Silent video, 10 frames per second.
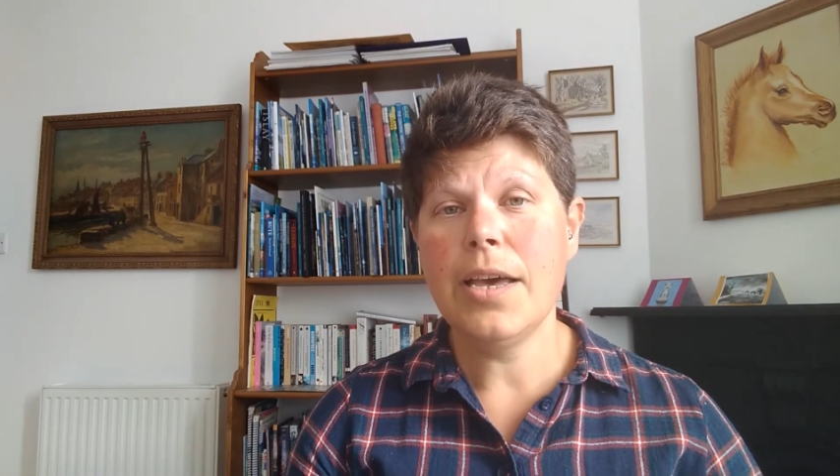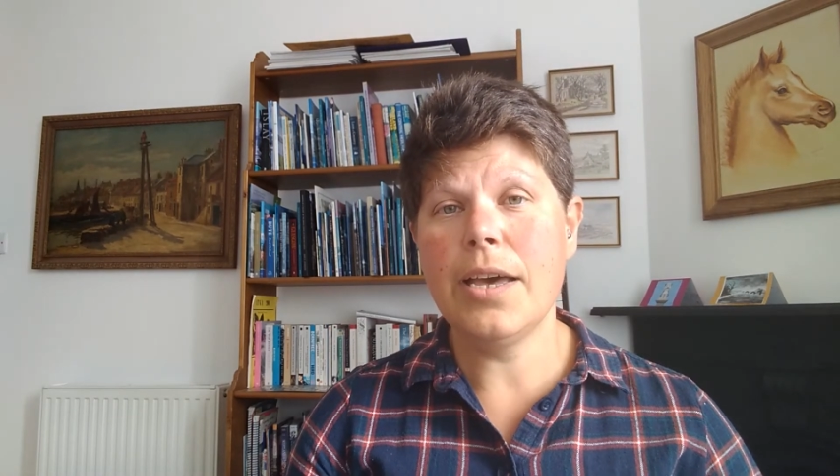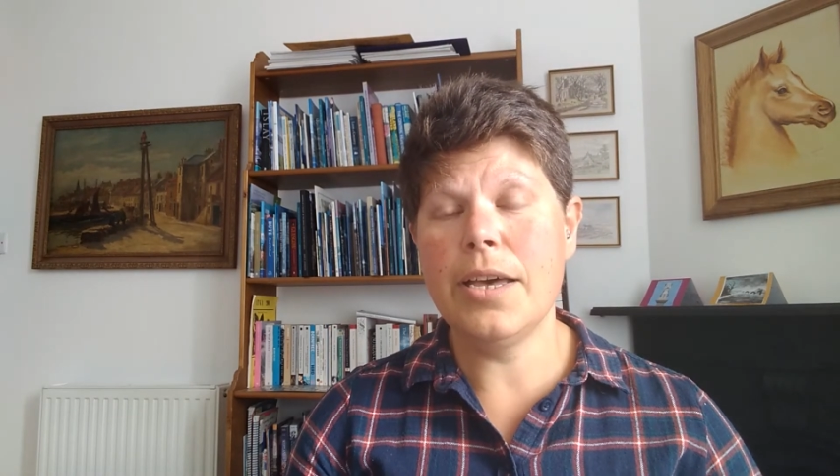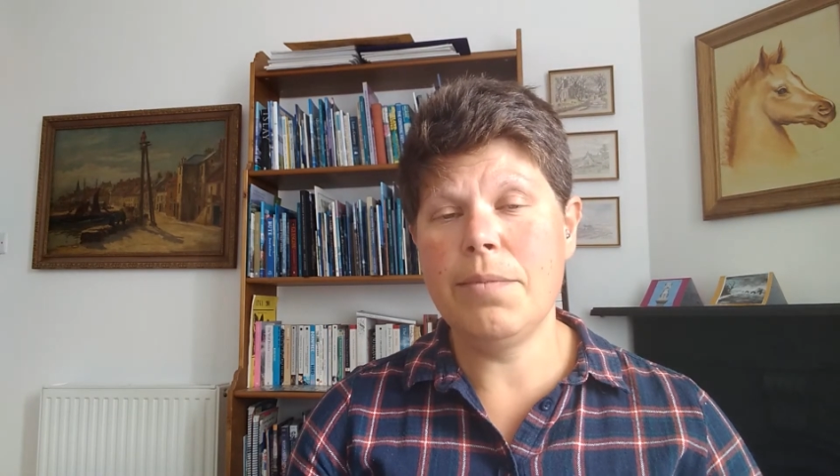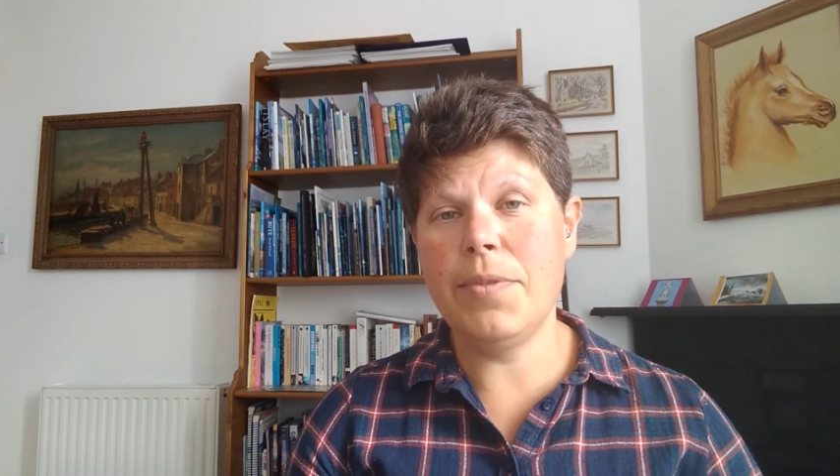
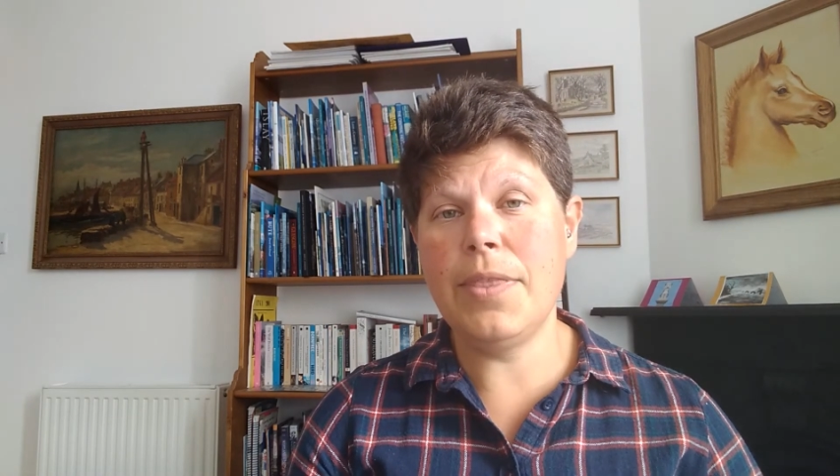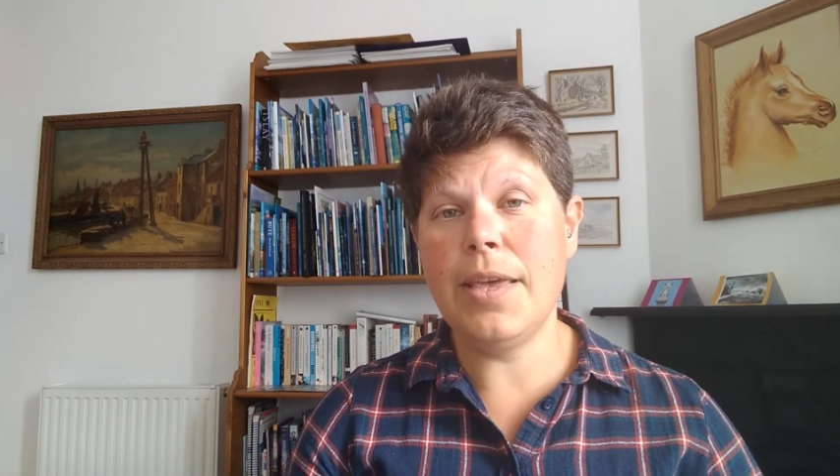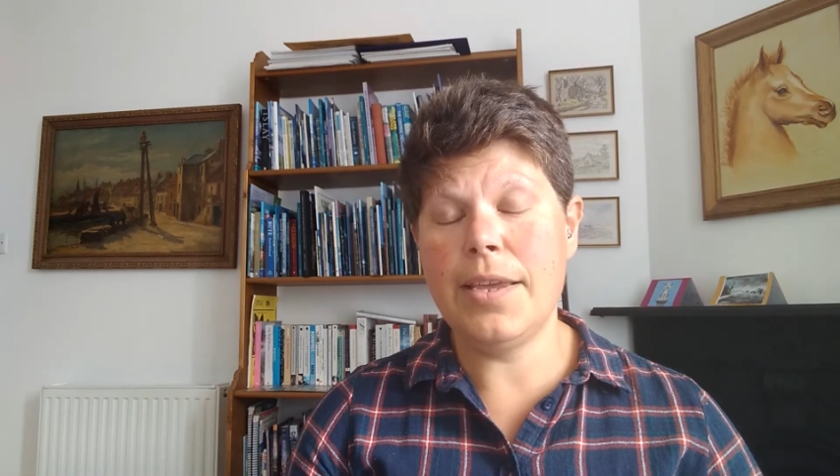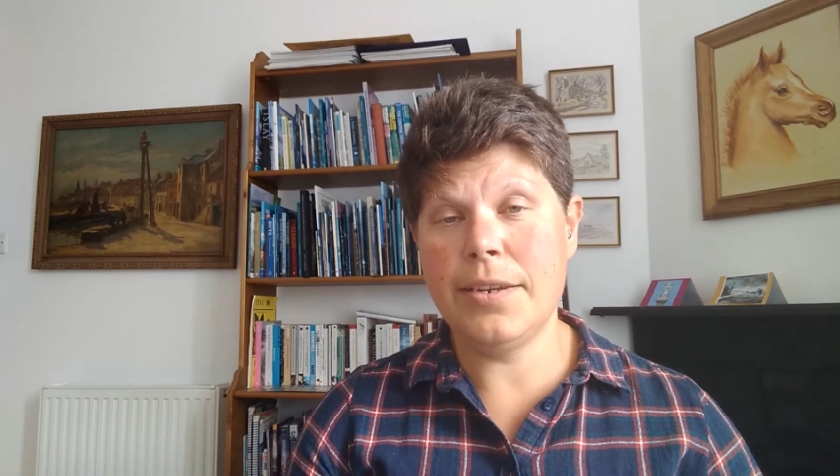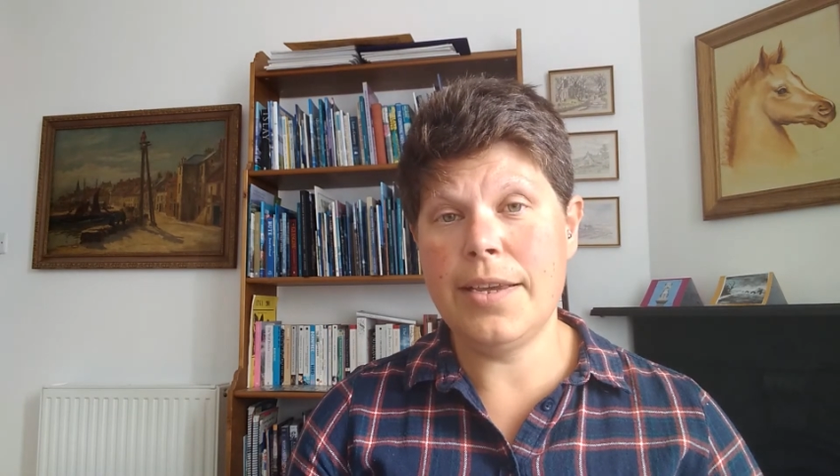
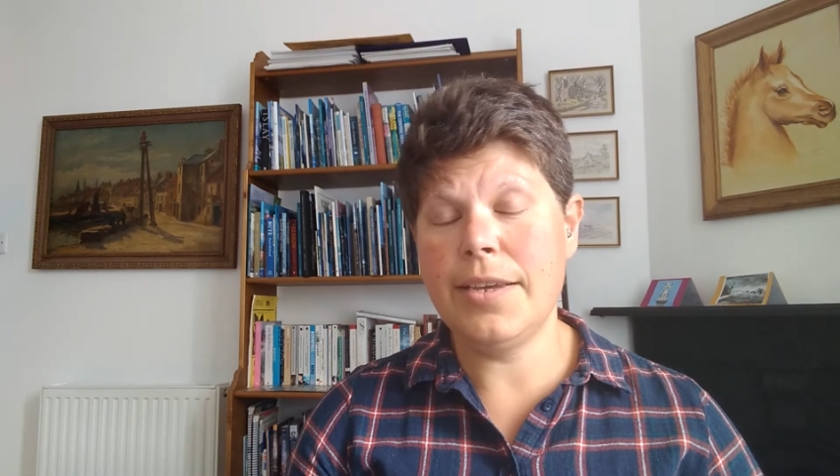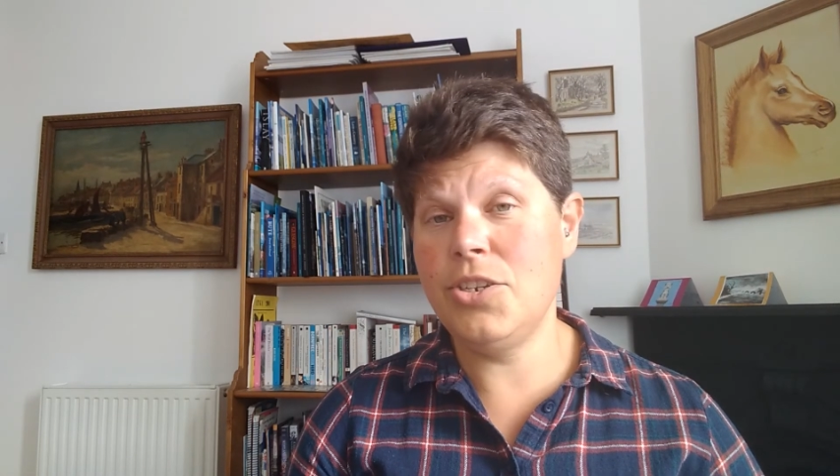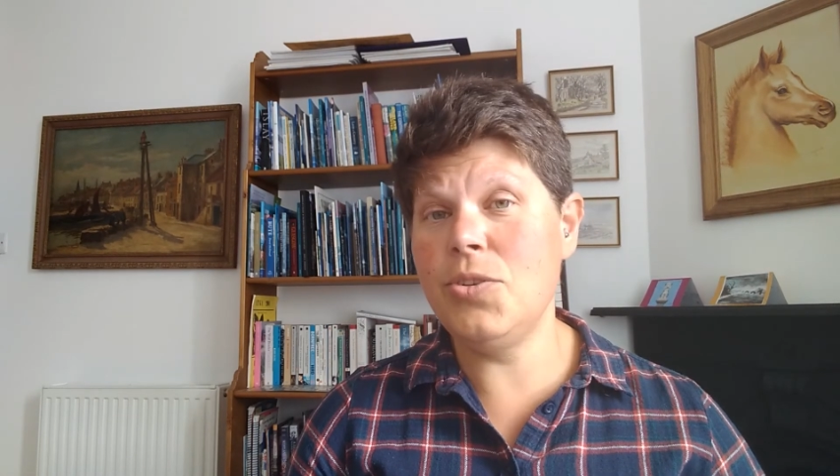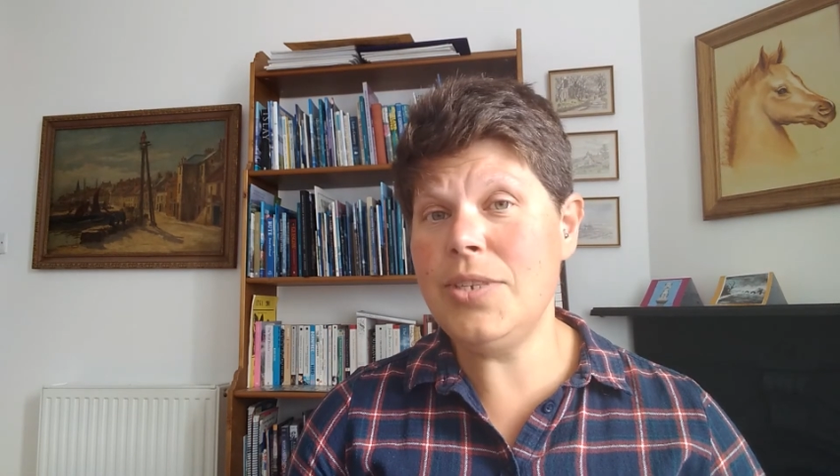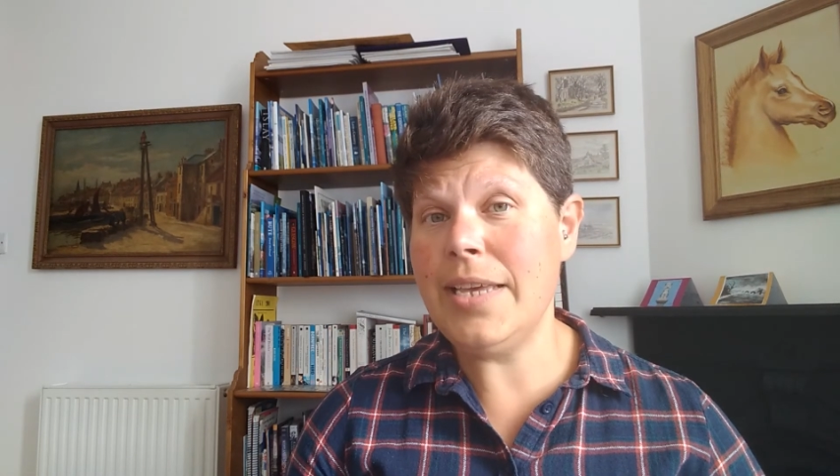And
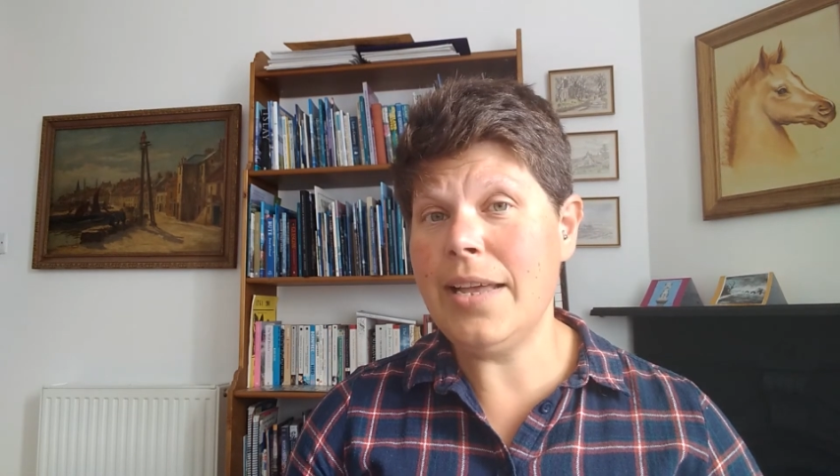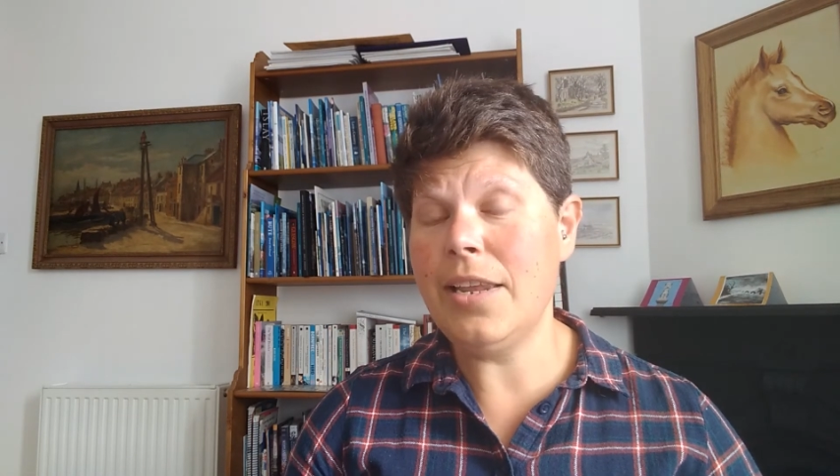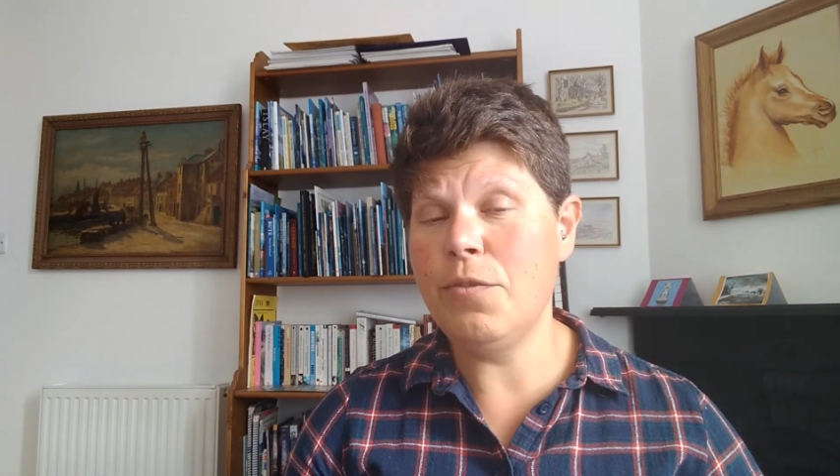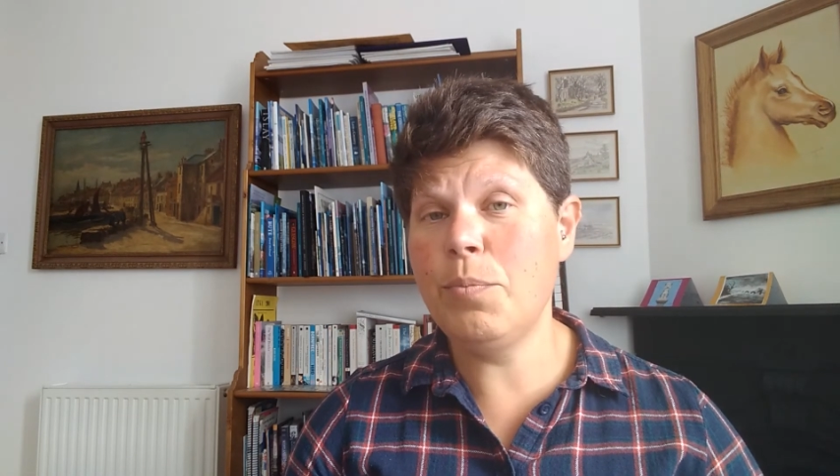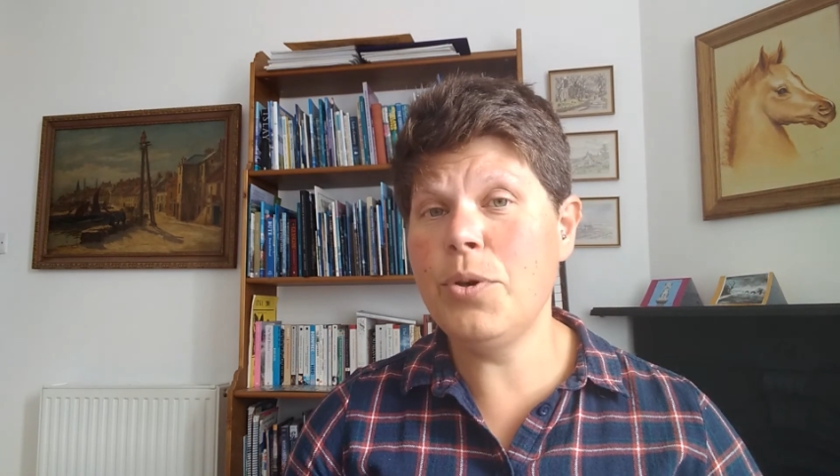UCL have